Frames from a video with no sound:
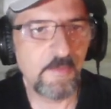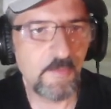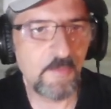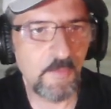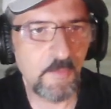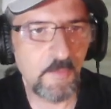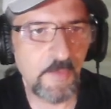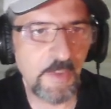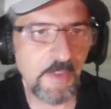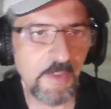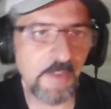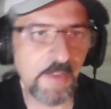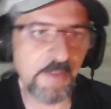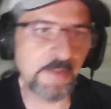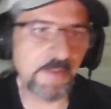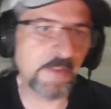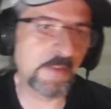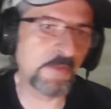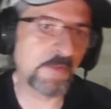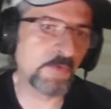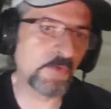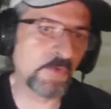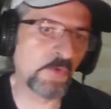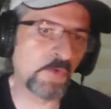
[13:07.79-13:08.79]

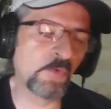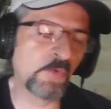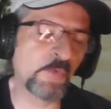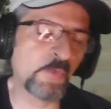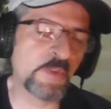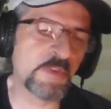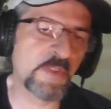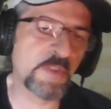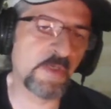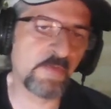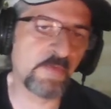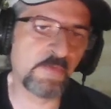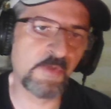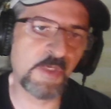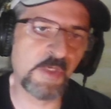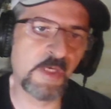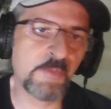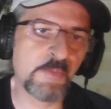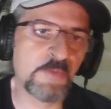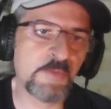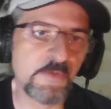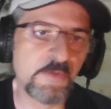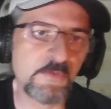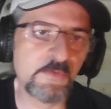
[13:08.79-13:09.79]
Well, you always have the option